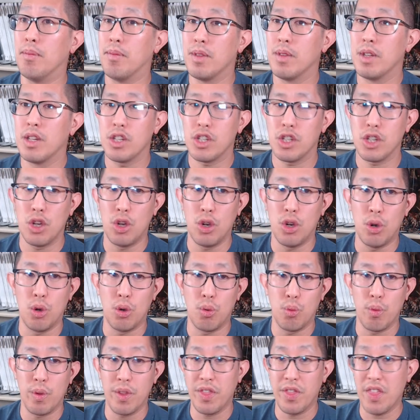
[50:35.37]
So
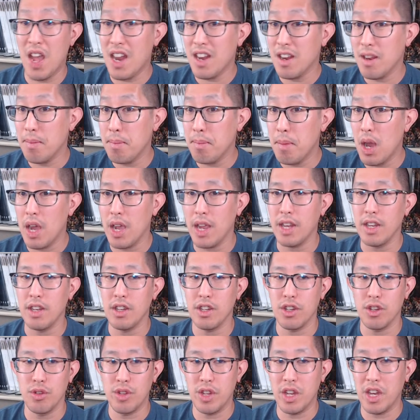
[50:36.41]
with that in mind,
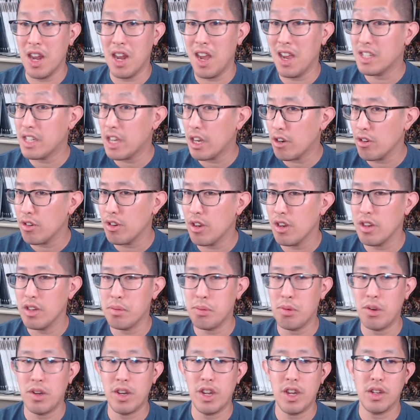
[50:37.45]
you deny secondaries
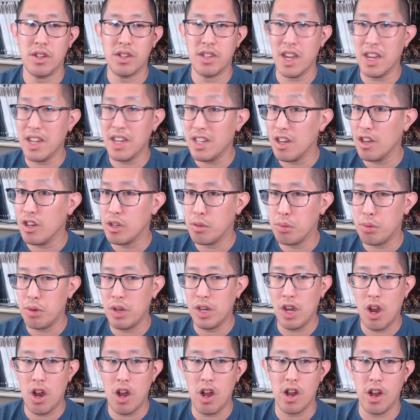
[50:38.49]

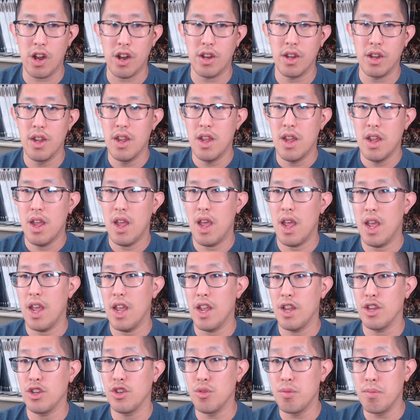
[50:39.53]
pretty hard,
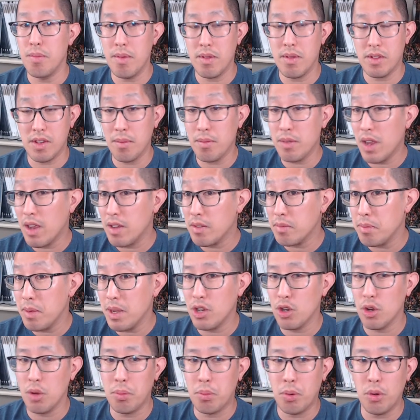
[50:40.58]
and you sometimes
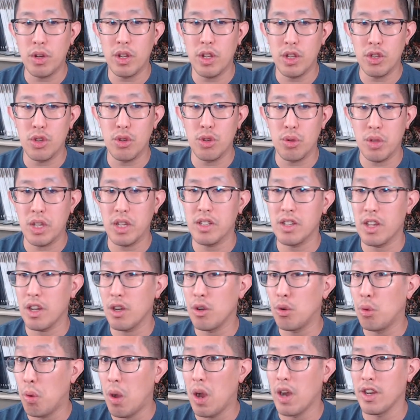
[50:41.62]
make your opponent do things they
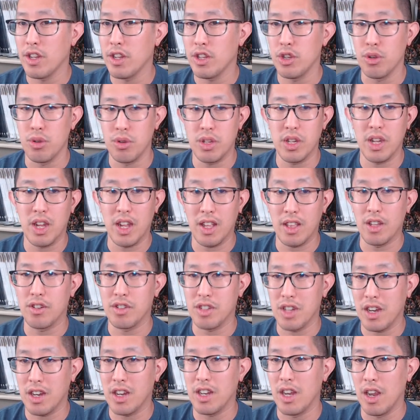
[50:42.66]
don't want to do to get their
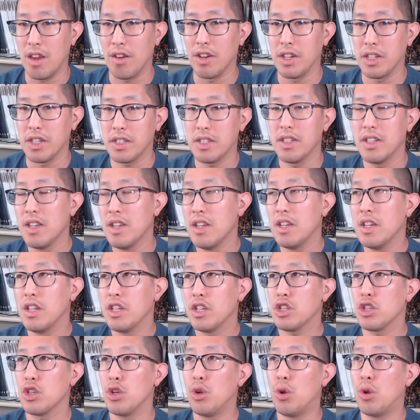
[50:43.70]
secondaries.
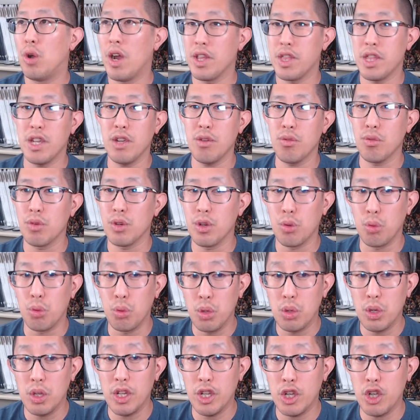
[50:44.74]
So I think we're in a
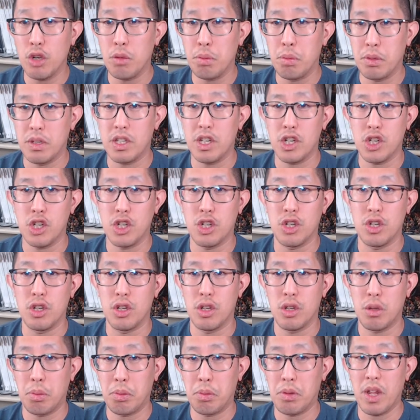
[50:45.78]
really good
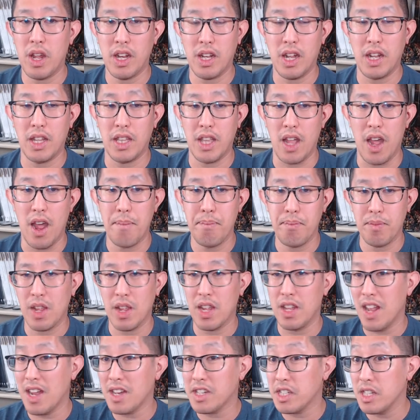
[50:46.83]
position to play like that,
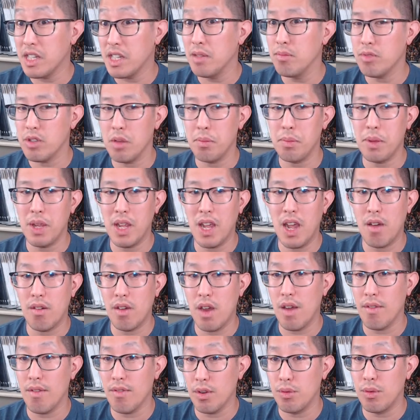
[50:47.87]
and that seems to be how
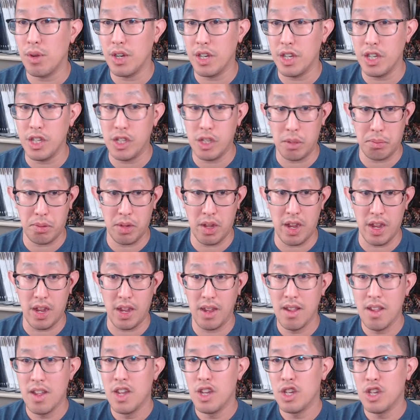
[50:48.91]
everyone needs to play.
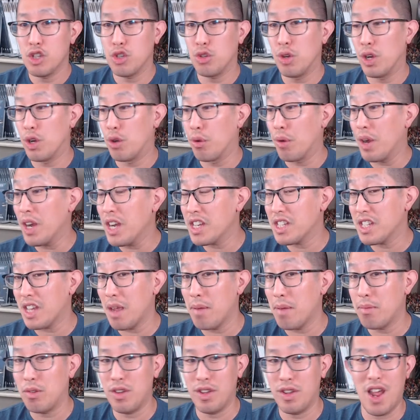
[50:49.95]
So a great
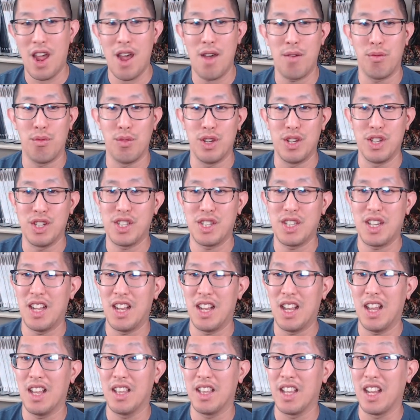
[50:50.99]
example of that was
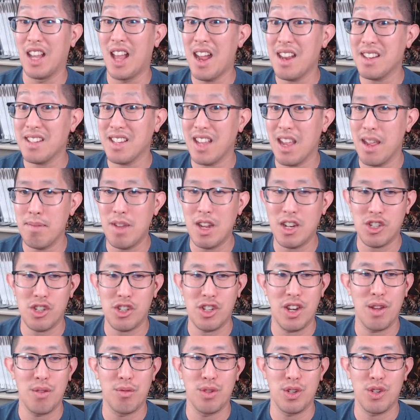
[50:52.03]
the last game
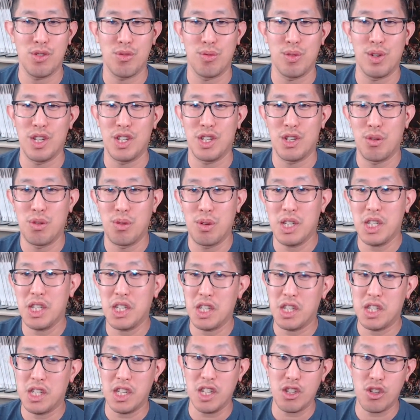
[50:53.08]
yesterday, which was Chris
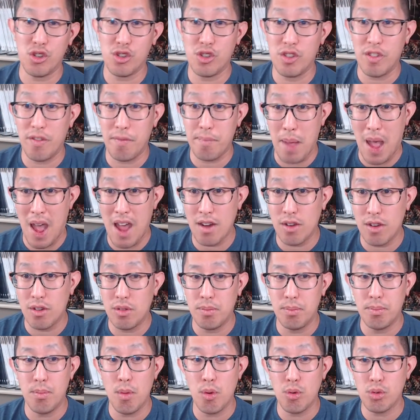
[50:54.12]
Sisters of Battle,
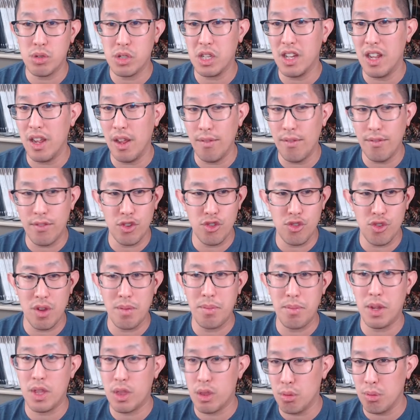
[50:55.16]
mostly infantry
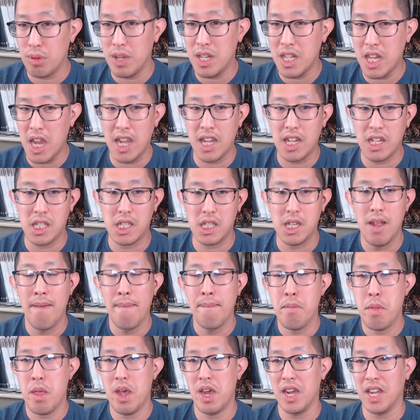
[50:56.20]
but 3 tanks
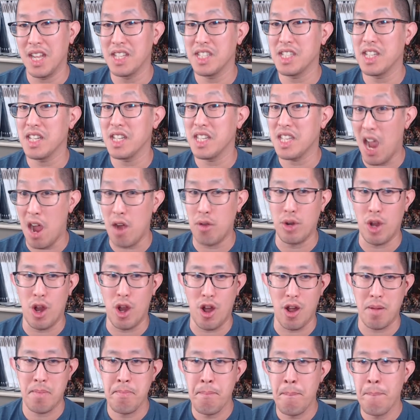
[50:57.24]
against the
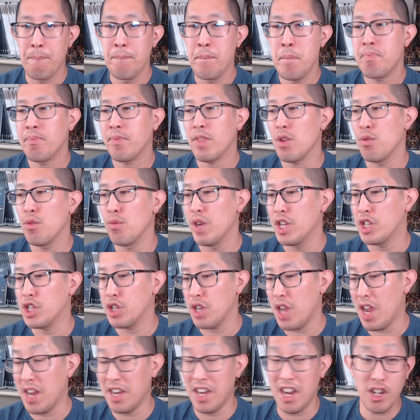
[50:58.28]
Taunar,
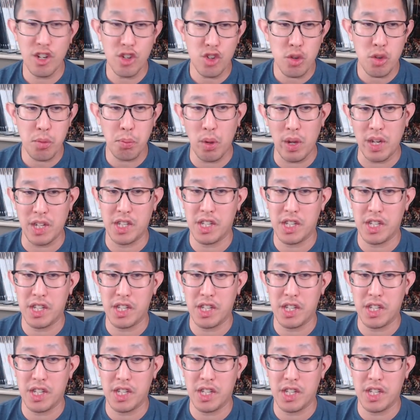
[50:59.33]
which at 900 points